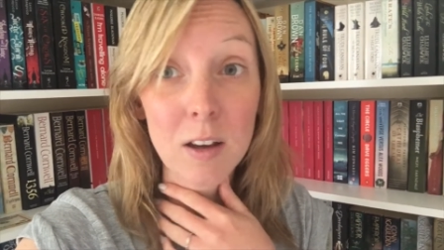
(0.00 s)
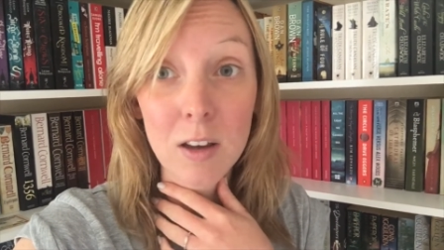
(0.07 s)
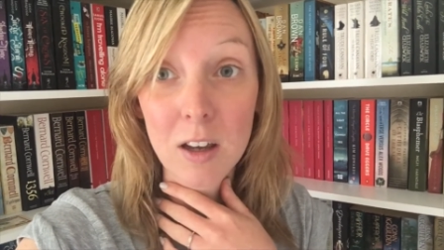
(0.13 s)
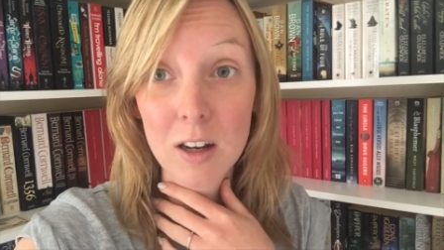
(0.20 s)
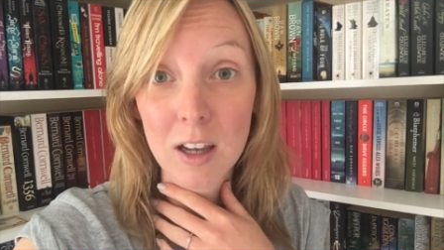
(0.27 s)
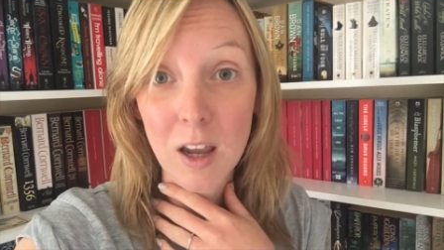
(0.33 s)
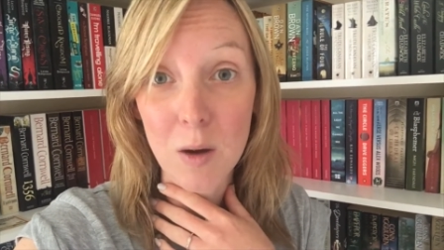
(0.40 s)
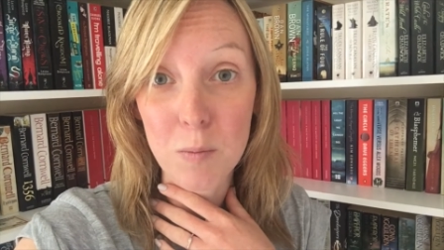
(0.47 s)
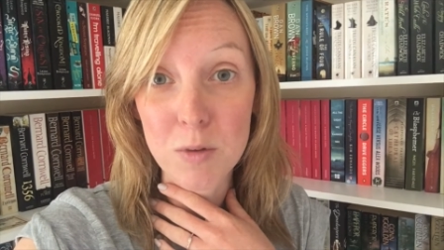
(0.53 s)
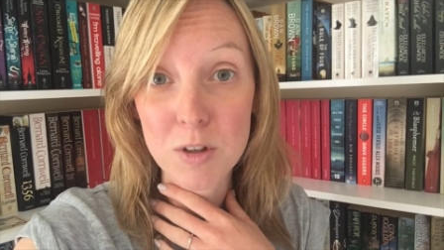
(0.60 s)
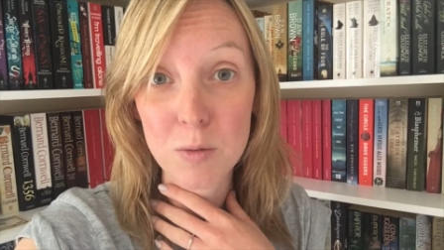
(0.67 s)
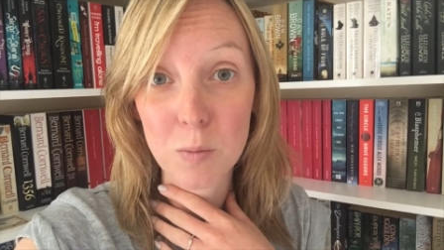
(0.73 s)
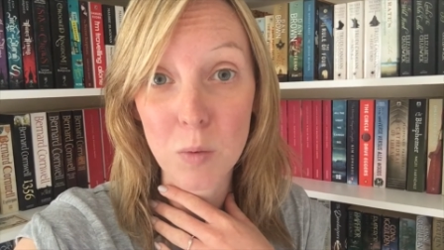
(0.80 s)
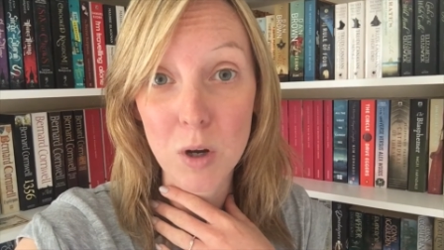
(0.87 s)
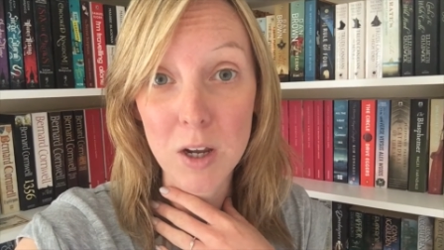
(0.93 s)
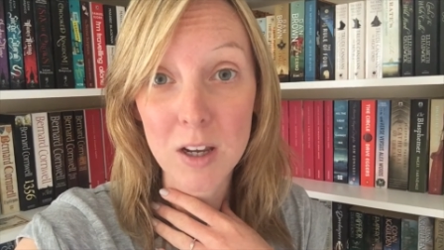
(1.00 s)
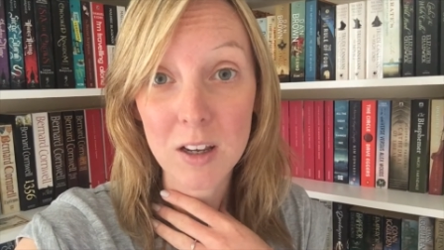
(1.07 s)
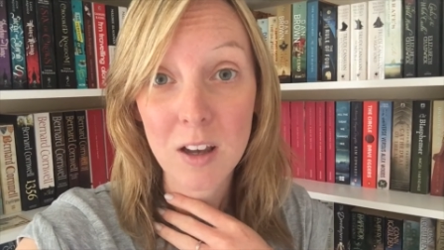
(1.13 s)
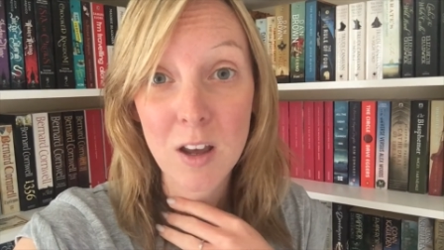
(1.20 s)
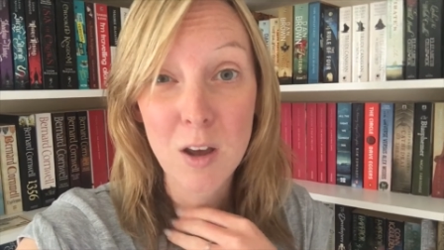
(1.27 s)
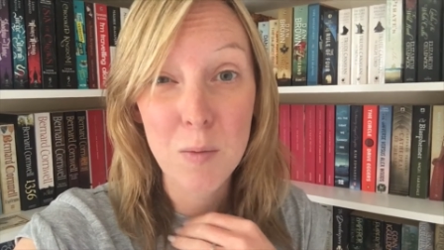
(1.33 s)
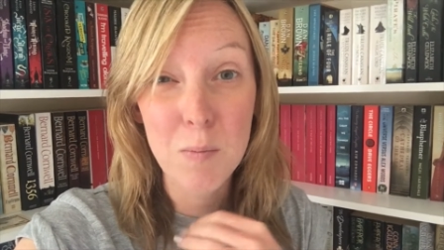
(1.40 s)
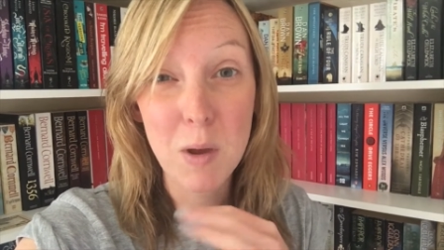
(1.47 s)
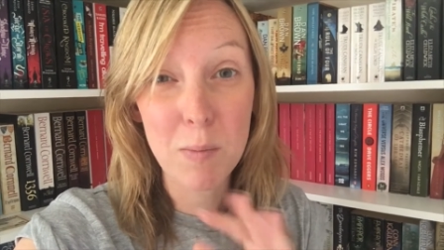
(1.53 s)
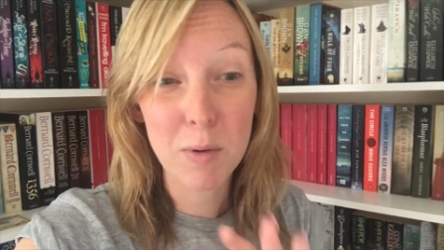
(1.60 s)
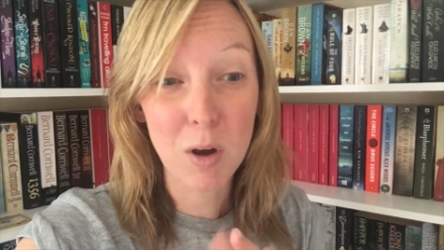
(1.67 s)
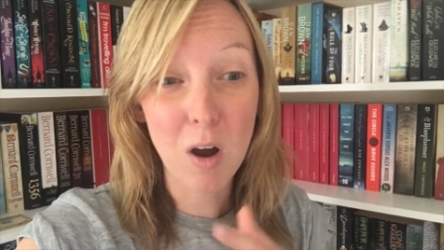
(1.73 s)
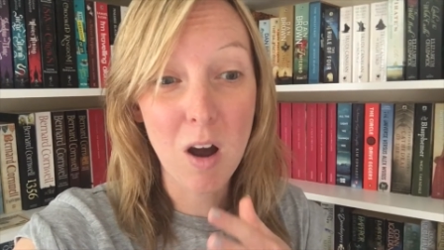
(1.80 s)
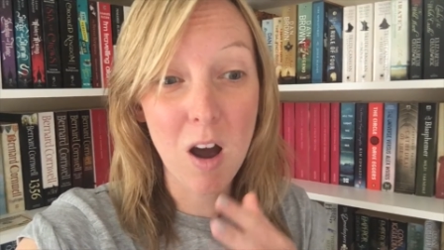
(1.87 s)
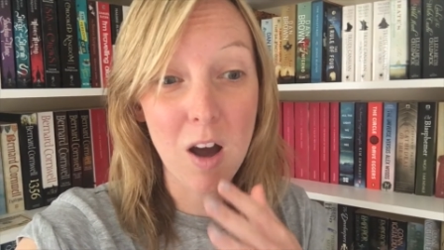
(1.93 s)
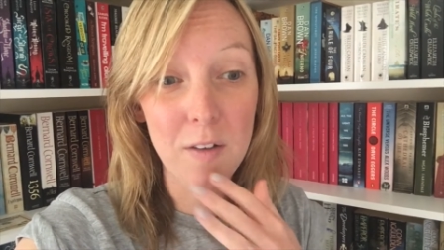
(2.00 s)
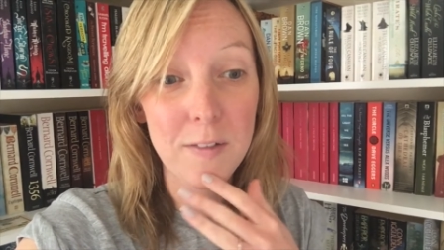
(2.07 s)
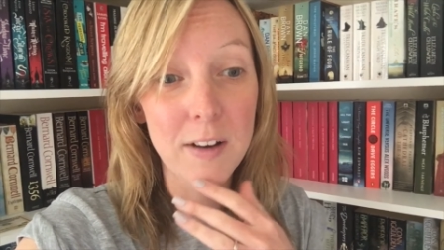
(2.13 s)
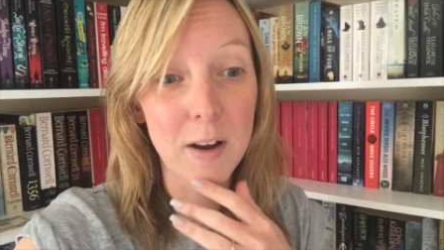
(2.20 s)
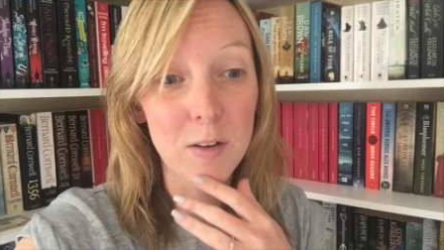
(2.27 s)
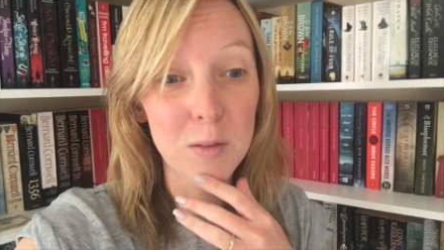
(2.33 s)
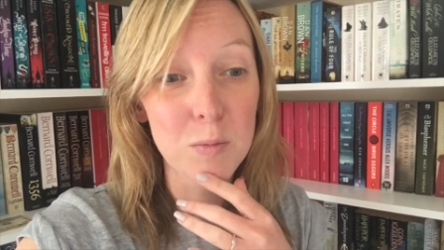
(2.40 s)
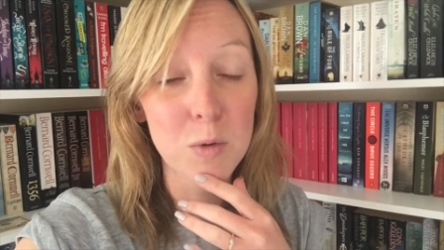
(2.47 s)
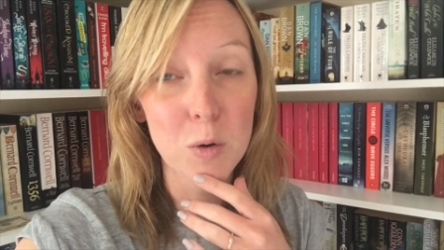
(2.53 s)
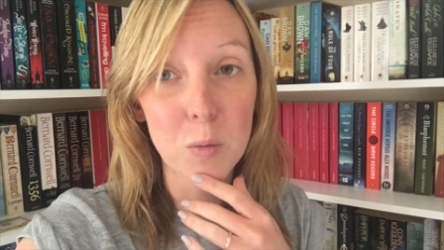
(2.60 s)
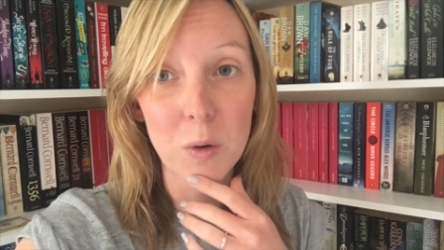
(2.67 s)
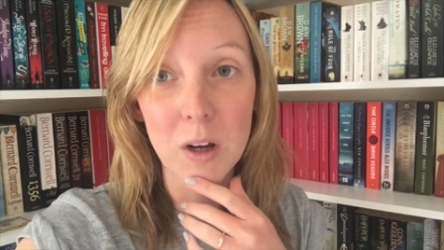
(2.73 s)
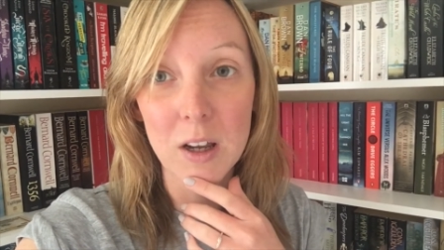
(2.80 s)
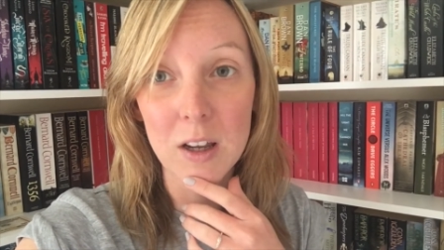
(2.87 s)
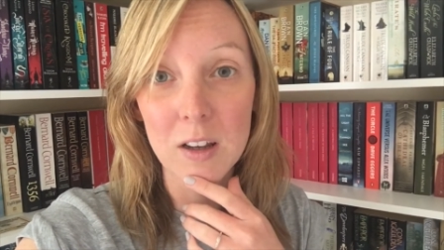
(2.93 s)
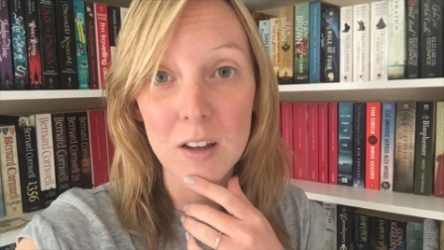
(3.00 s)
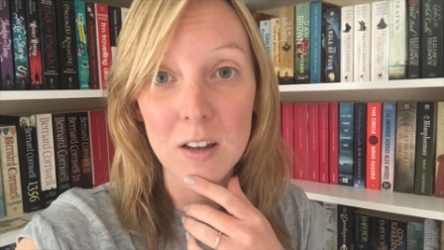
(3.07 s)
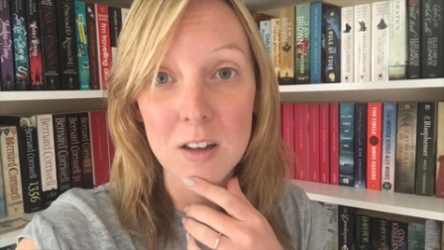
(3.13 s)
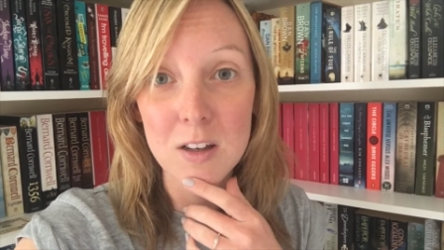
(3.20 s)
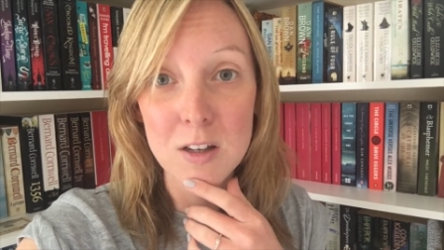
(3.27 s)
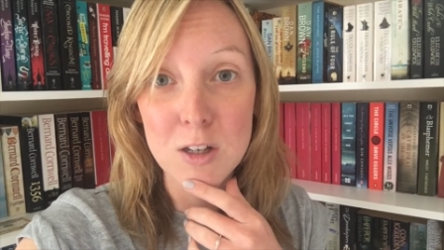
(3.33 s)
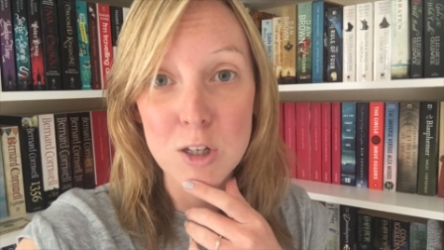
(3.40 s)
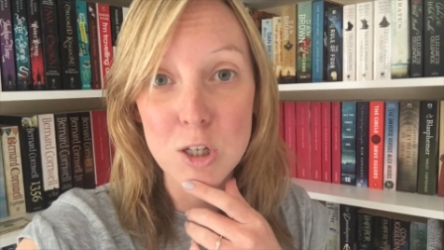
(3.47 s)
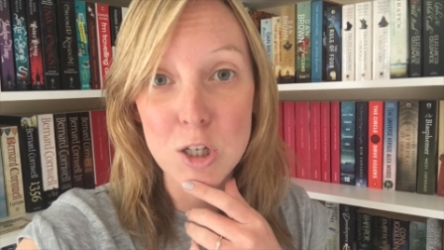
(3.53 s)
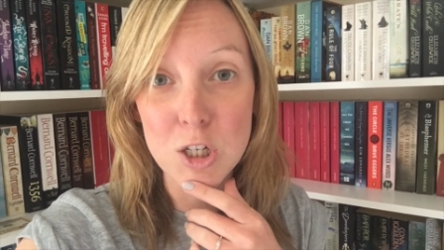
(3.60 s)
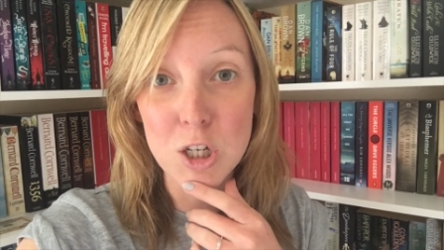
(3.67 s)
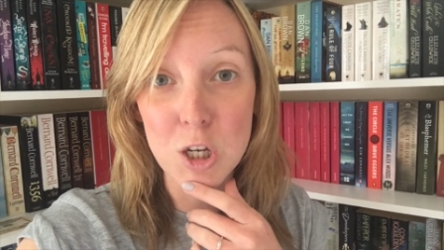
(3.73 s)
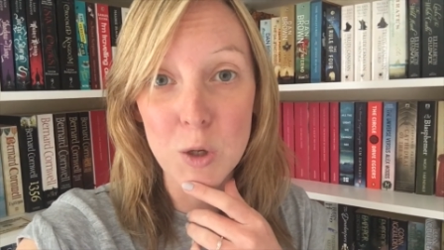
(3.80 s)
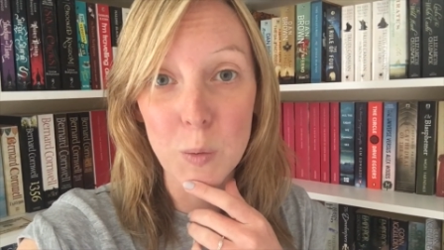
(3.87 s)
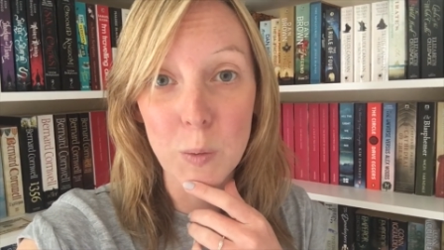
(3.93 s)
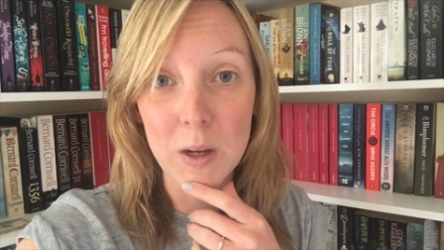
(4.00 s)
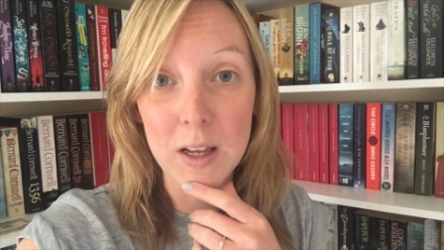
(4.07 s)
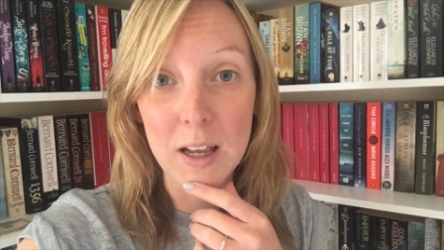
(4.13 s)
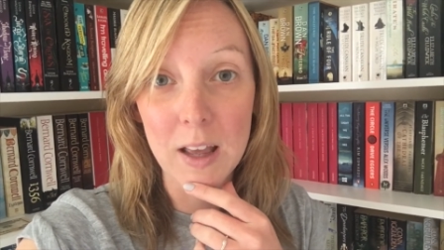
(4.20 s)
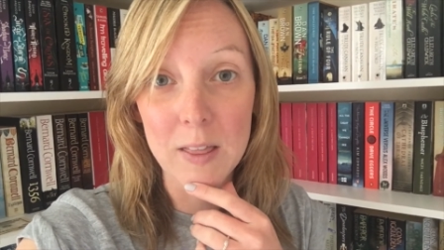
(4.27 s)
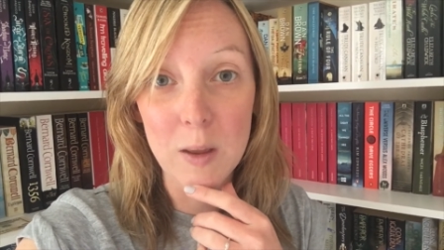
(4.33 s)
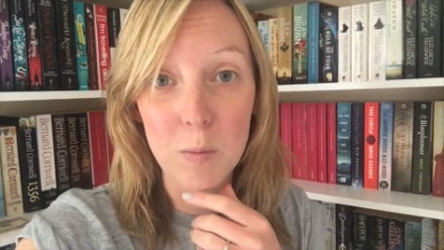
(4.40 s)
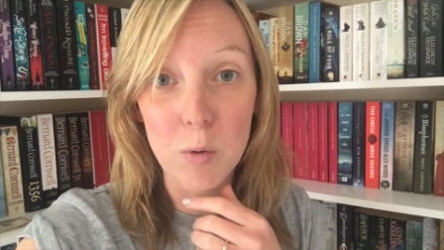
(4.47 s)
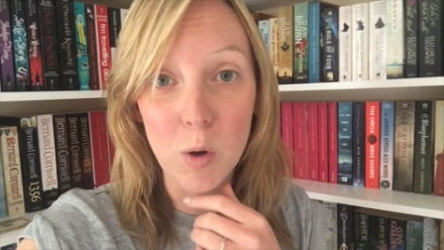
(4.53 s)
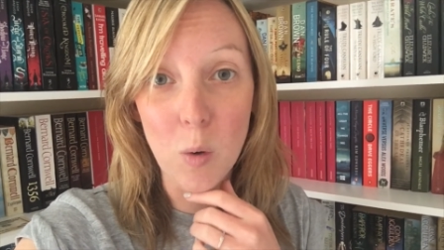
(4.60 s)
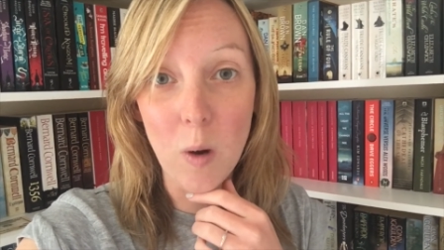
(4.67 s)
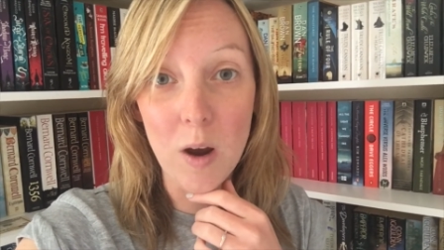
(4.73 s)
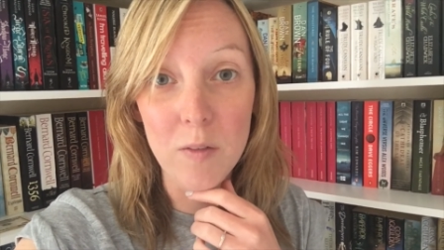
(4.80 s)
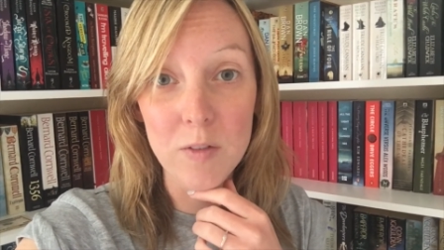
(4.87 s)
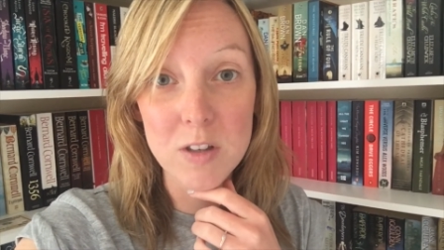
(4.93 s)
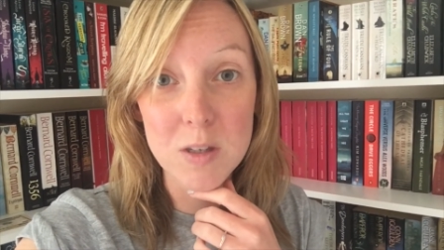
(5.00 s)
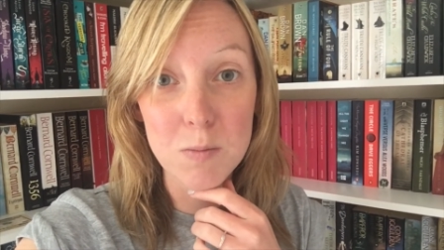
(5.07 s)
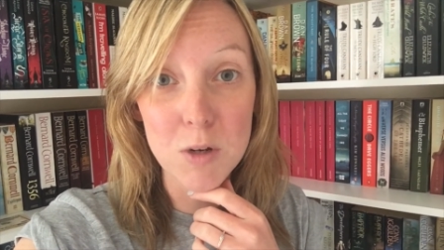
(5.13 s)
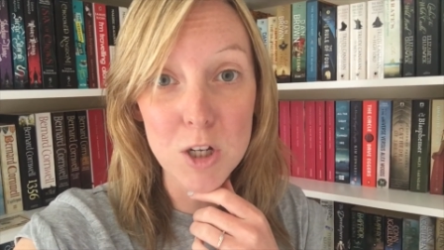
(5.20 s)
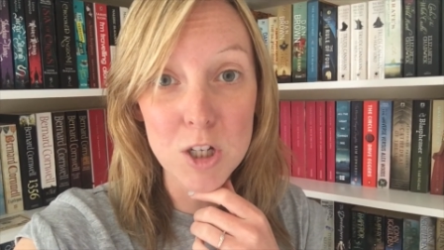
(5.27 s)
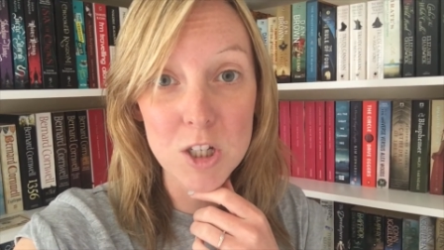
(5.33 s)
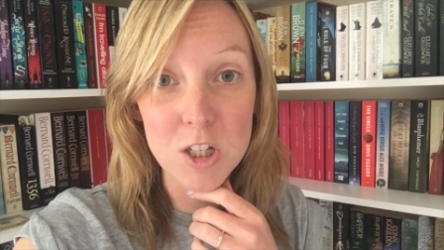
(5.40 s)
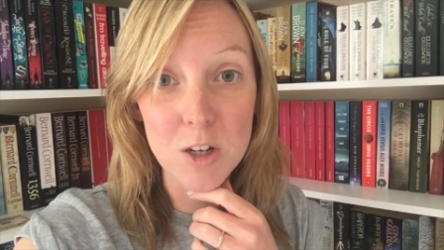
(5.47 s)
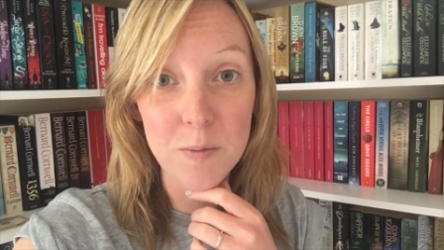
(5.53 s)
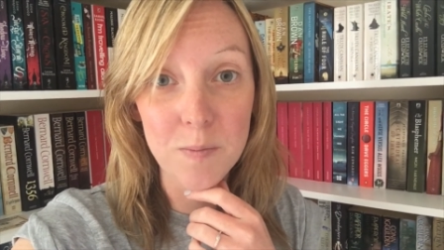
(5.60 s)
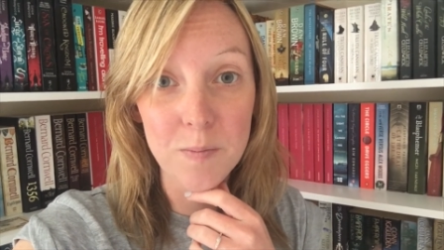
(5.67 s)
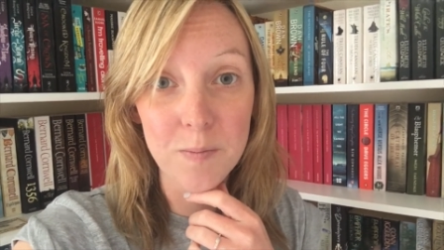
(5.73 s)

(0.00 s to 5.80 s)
going to get on with some work. Maybe got half an hour's more work to do and then we'll go out for some lunch.